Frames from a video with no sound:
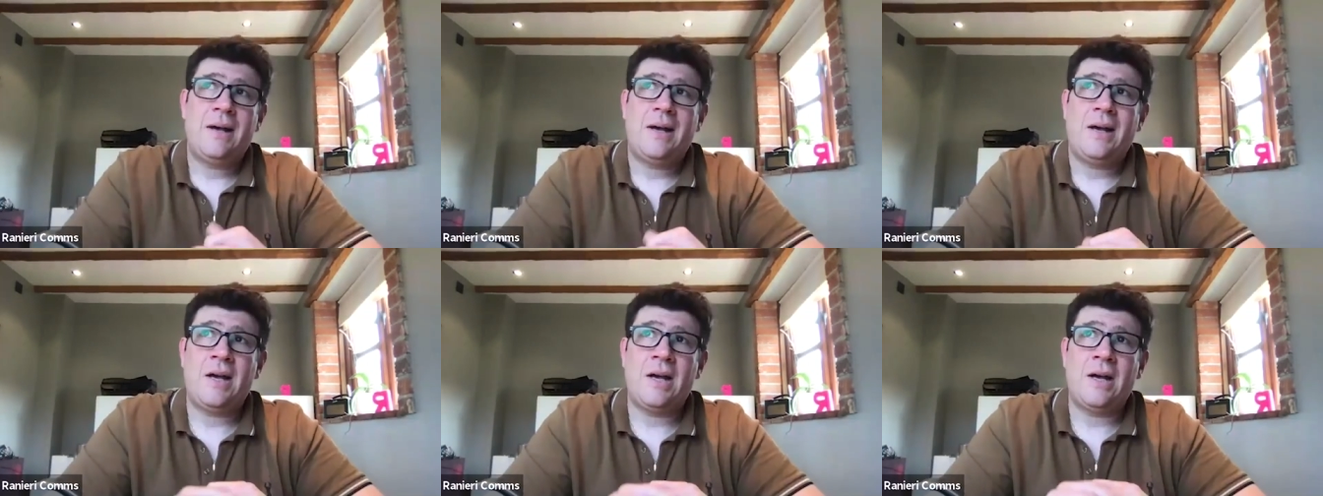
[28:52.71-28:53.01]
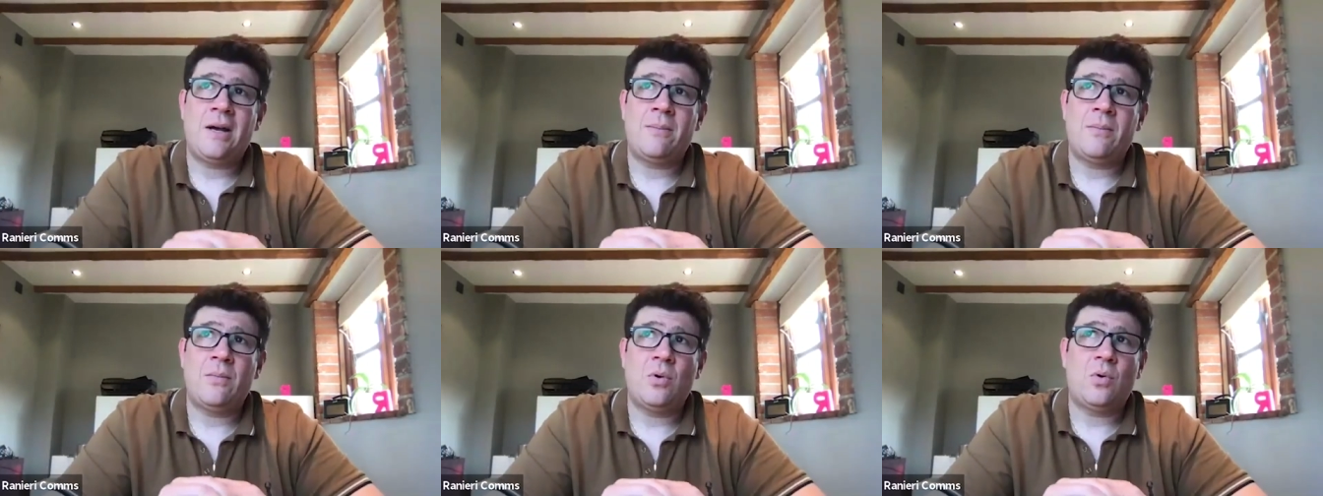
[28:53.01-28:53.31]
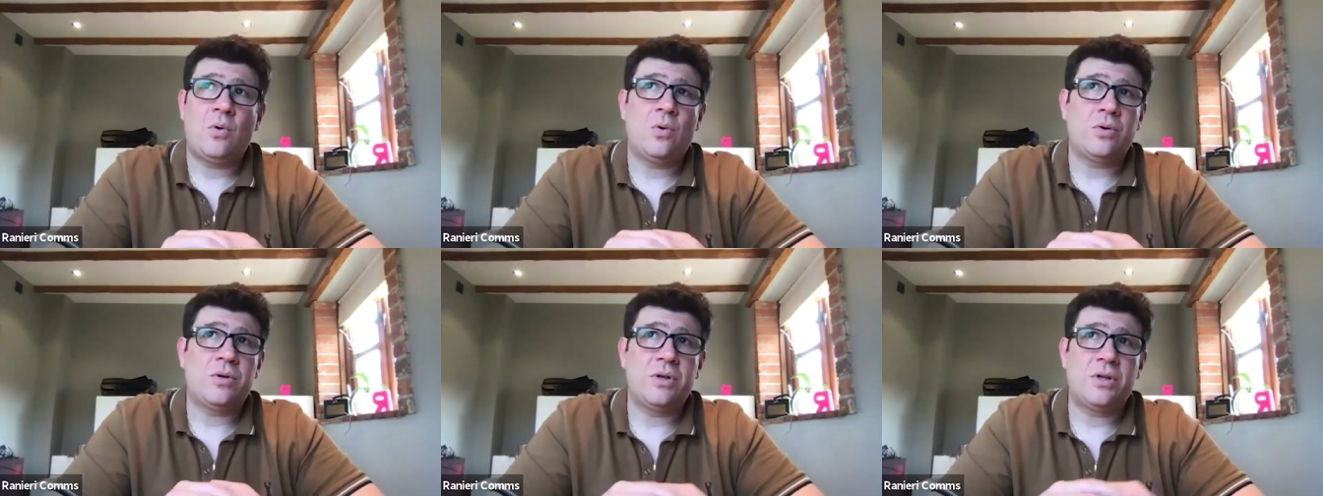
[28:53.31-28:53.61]
um,
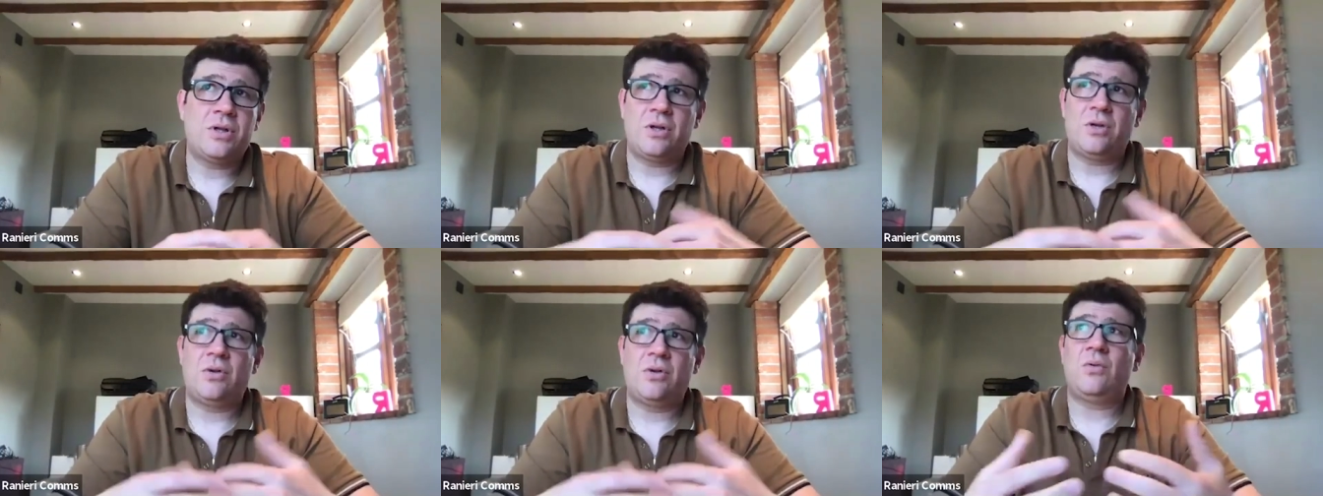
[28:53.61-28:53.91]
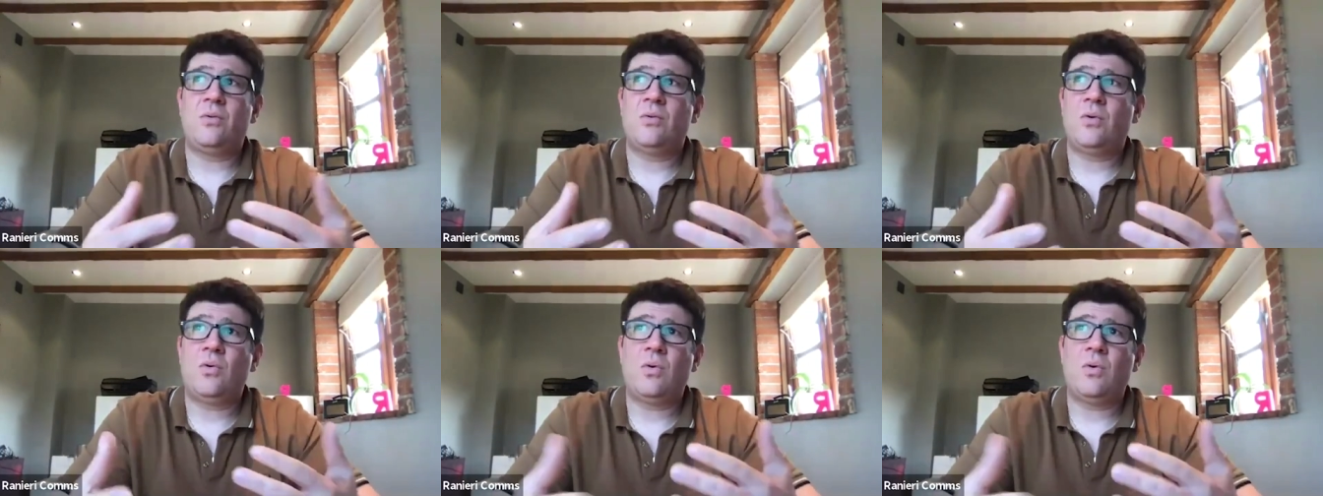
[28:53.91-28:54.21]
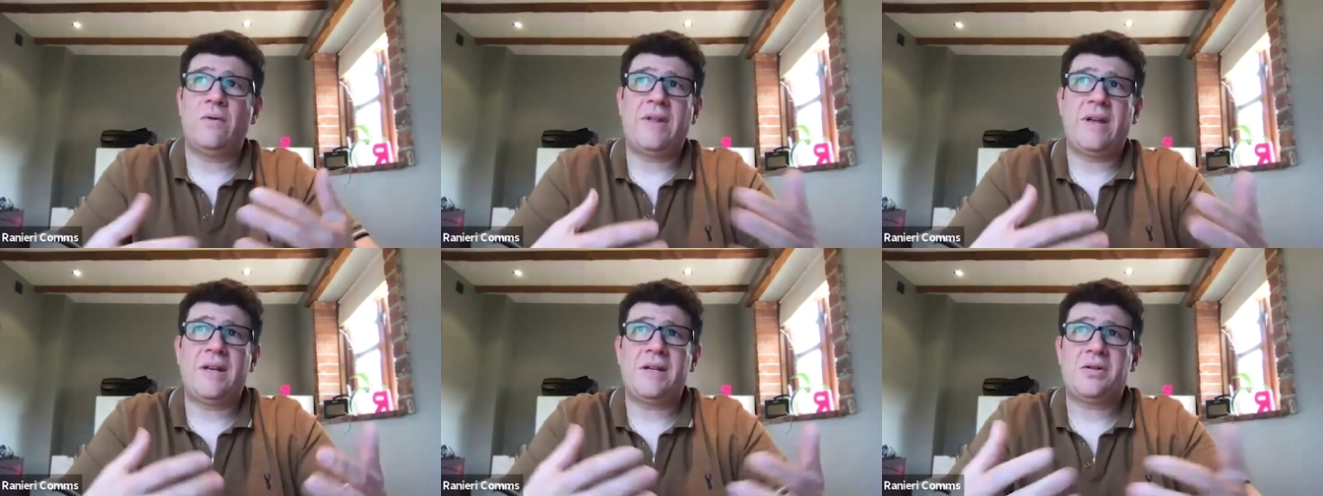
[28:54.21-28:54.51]
or to do all
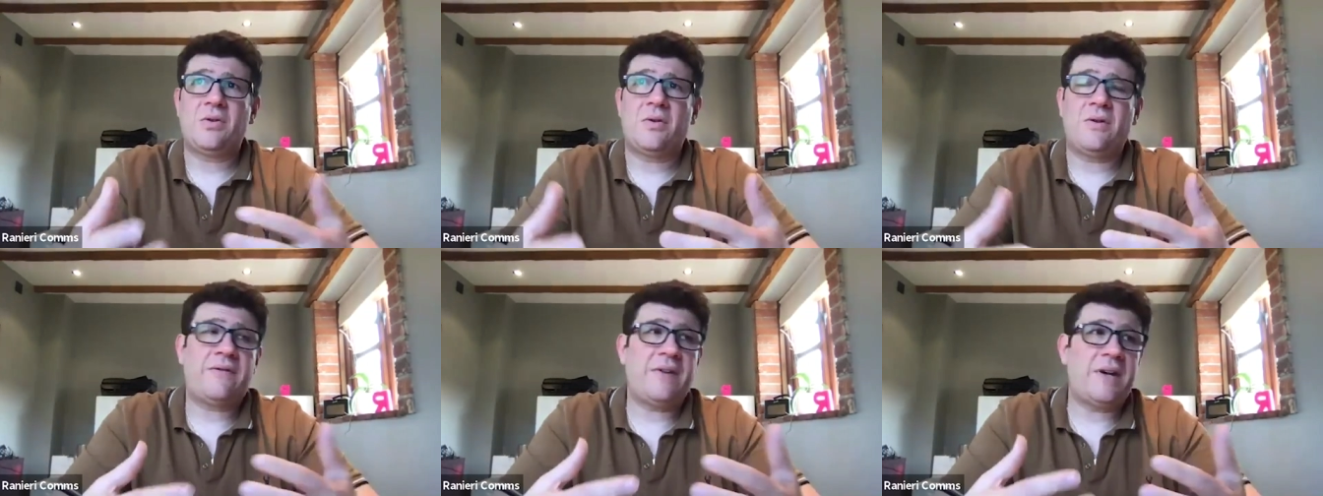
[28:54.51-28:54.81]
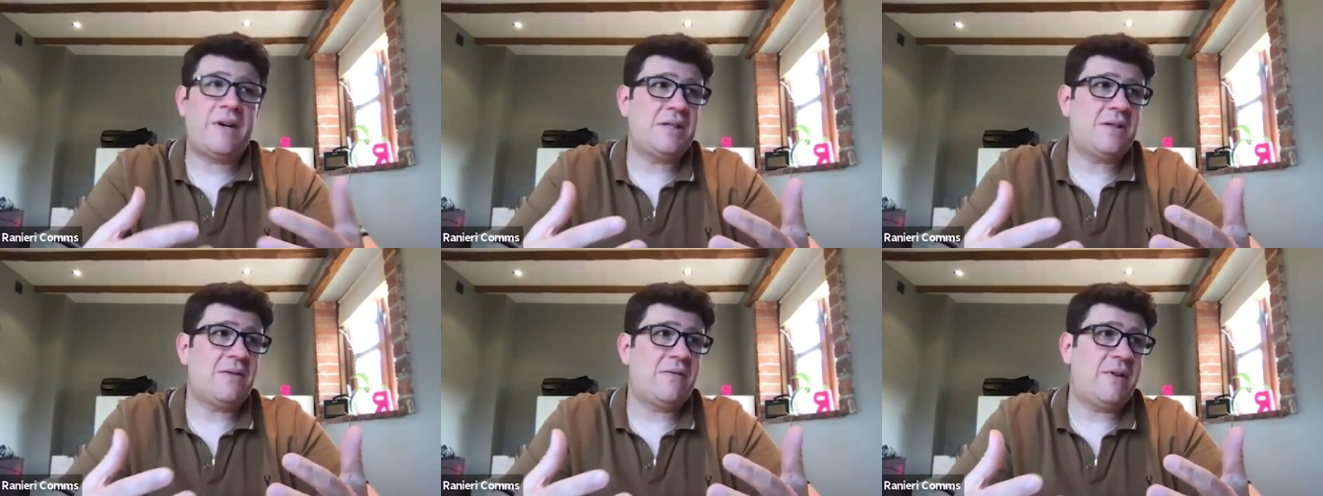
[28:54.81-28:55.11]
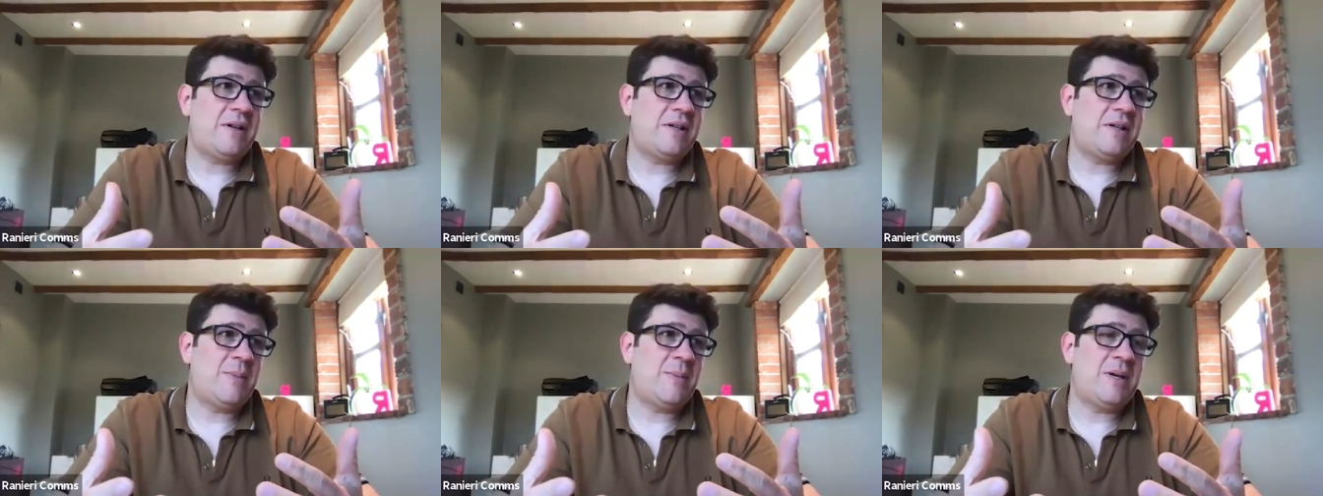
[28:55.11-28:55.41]
of their sort of
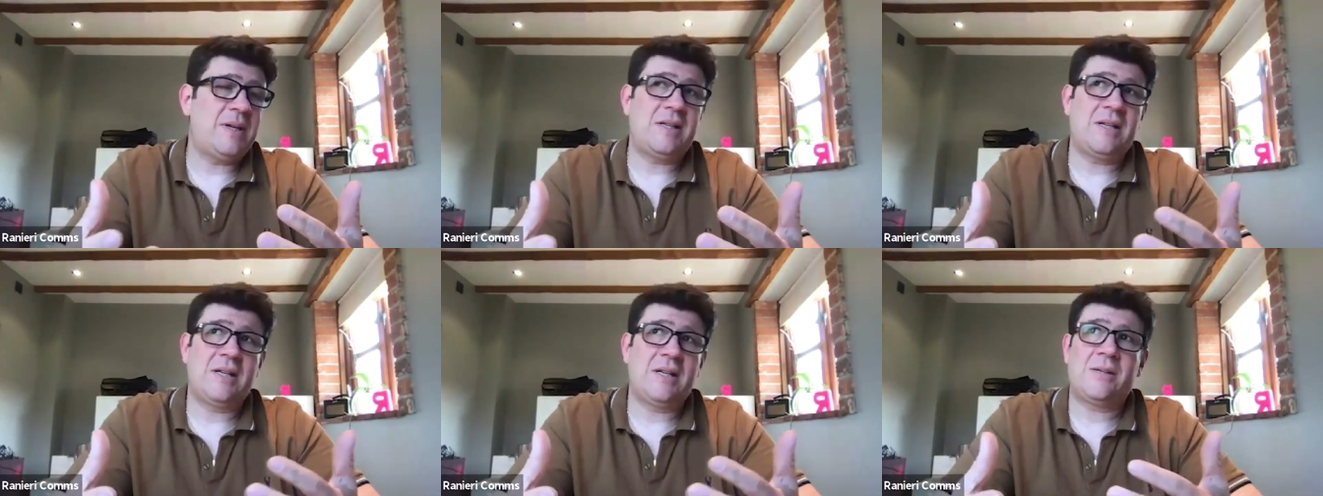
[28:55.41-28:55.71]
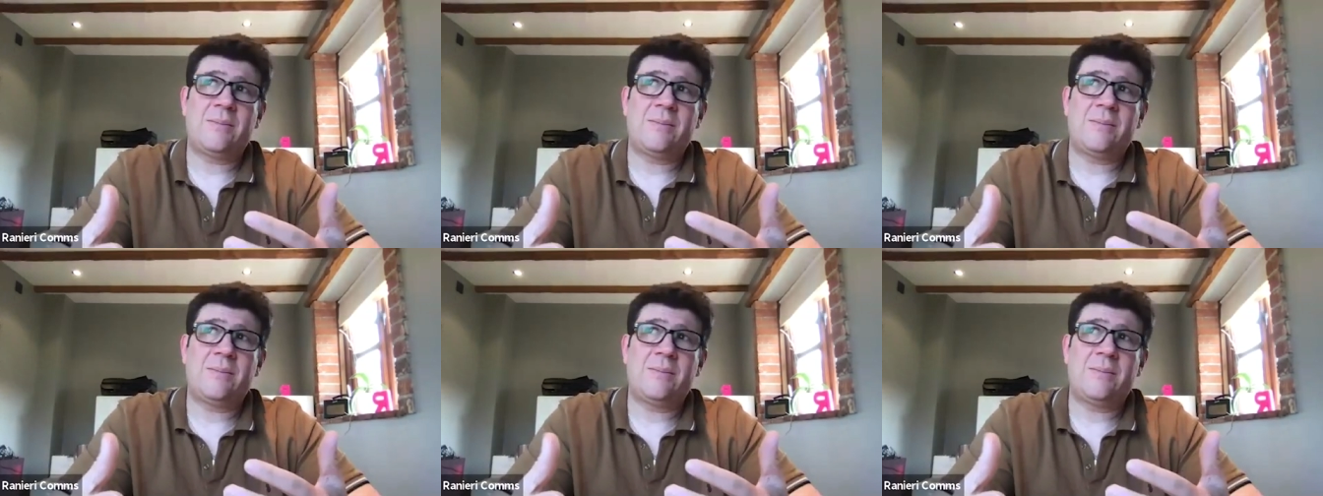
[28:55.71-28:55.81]
face-to-face meetings.